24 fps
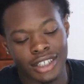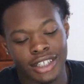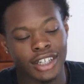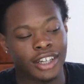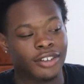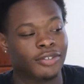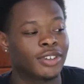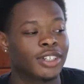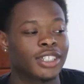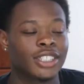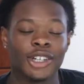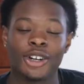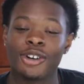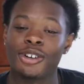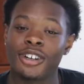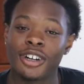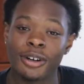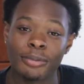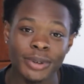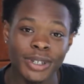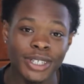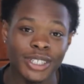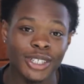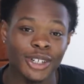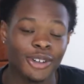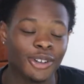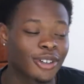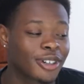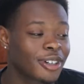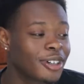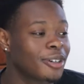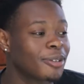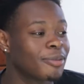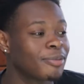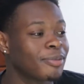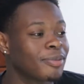if he turn up, he turn
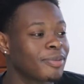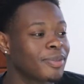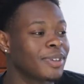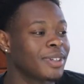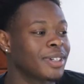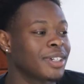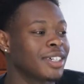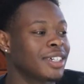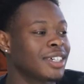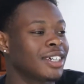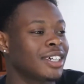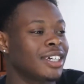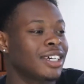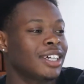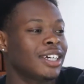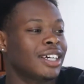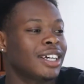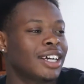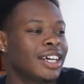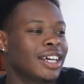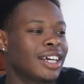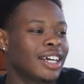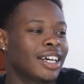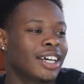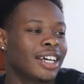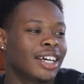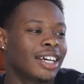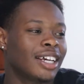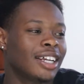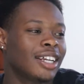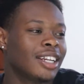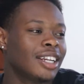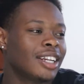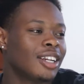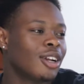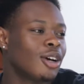up.
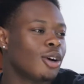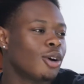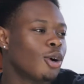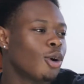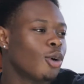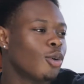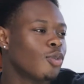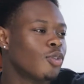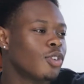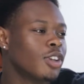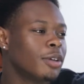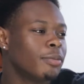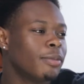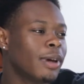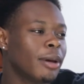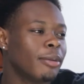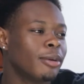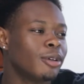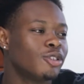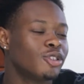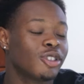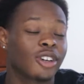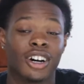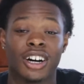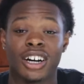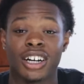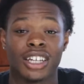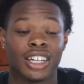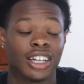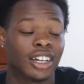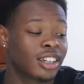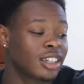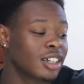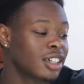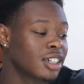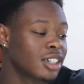And hopefully BabyTron
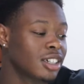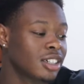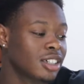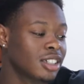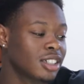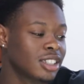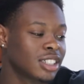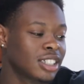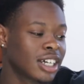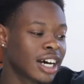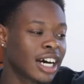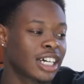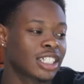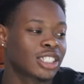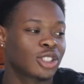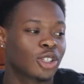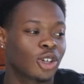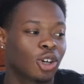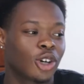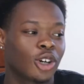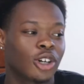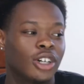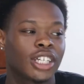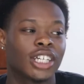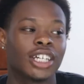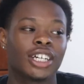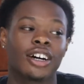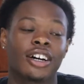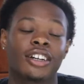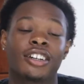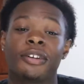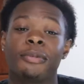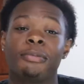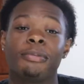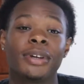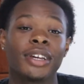kill it, because I saw he
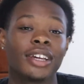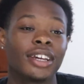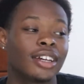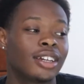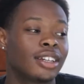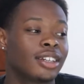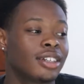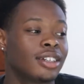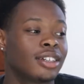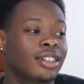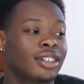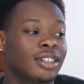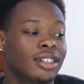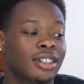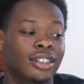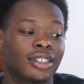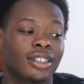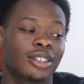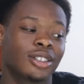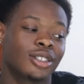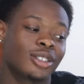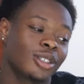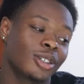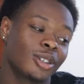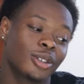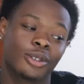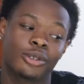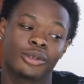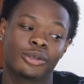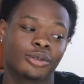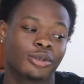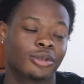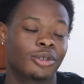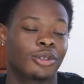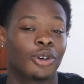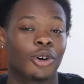cut the beat. So
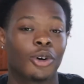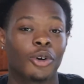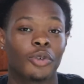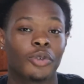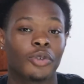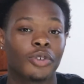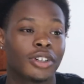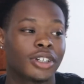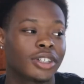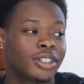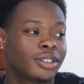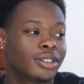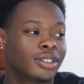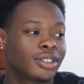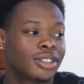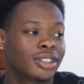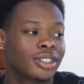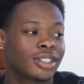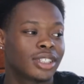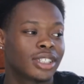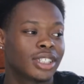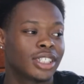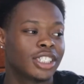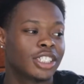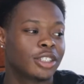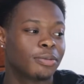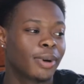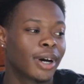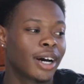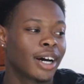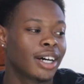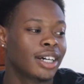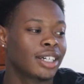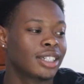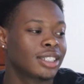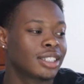hopefully he
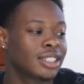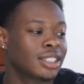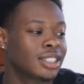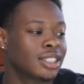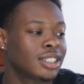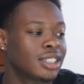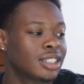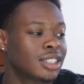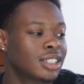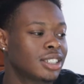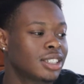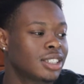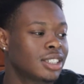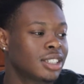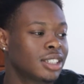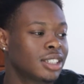spies. Baby,